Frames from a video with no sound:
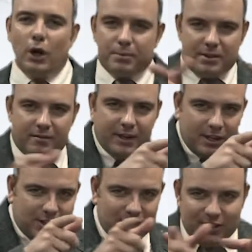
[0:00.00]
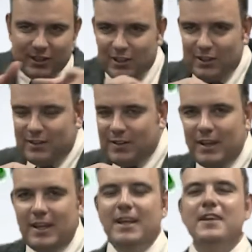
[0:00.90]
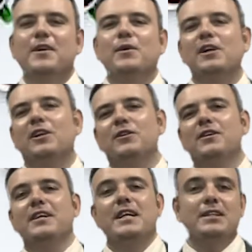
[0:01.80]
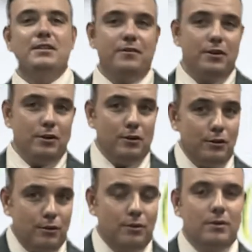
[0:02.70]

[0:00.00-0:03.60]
observation, they'll include an interview,